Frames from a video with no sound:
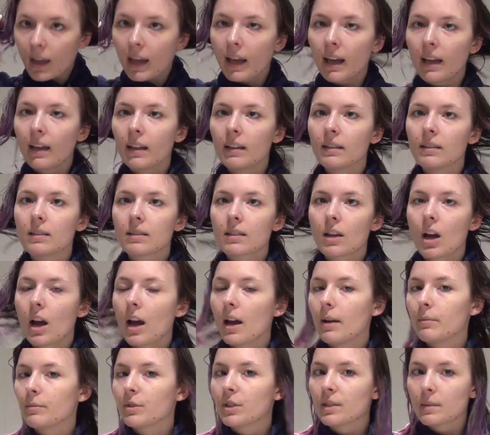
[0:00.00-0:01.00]
and
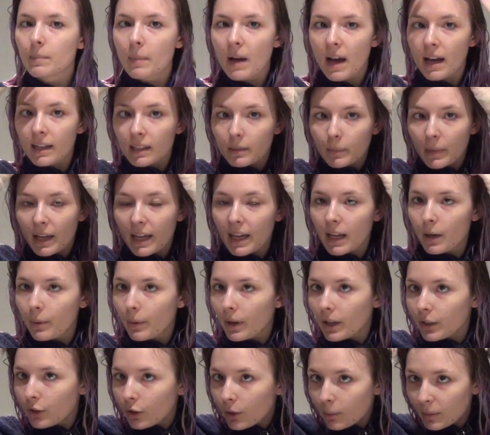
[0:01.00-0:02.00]
I'm just parting my hair
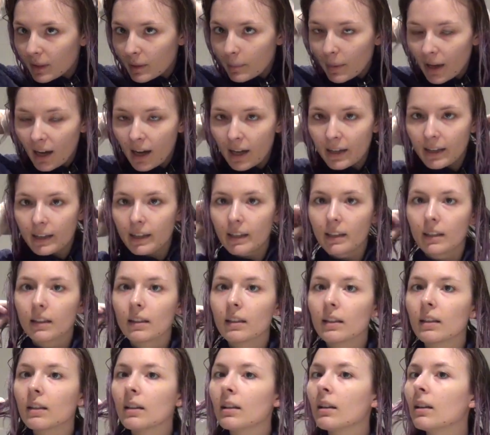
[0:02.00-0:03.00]
where I normally part
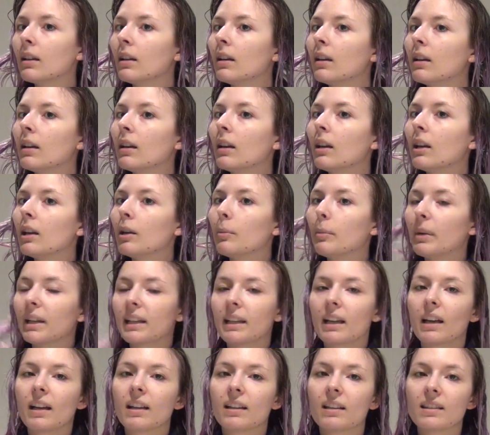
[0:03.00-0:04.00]
it.
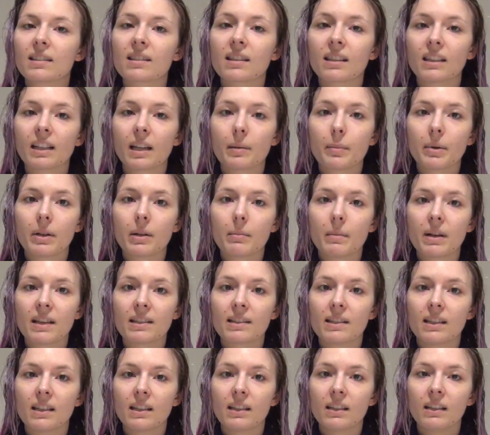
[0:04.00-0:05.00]
But yeah, it's gonna get pretty
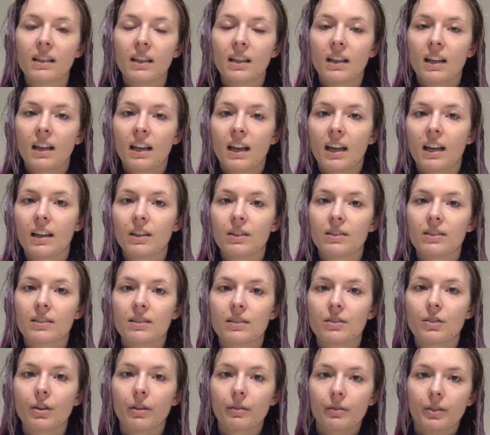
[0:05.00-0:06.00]
messy
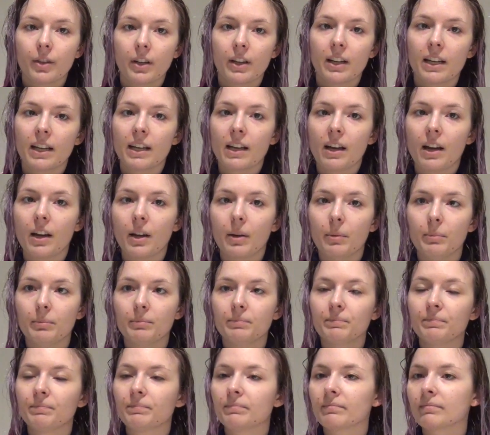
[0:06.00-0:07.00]
and not very,
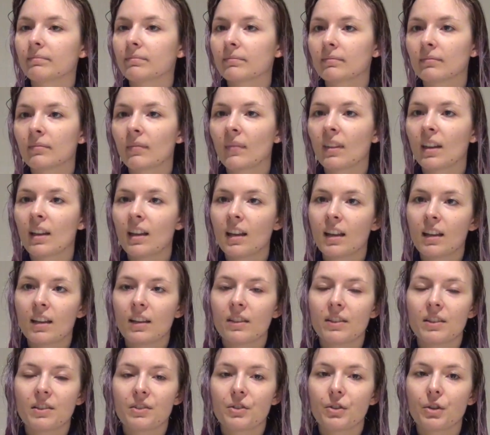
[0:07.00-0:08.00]
um,
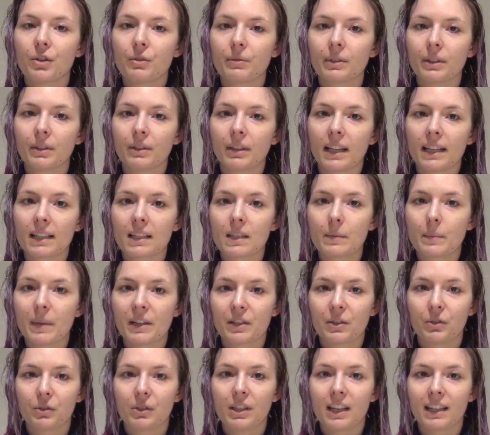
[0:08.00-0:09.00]
there's no real like
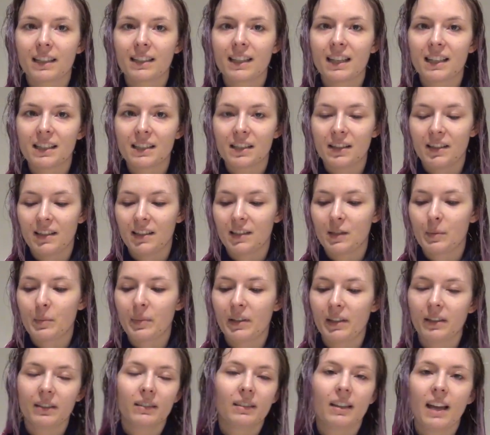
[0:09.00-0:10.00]
special technique to this,
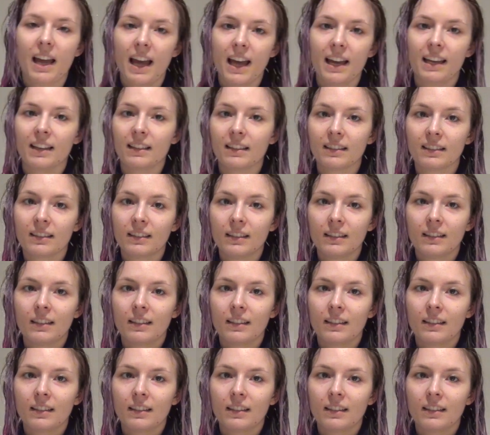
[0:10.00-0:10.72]
but hey,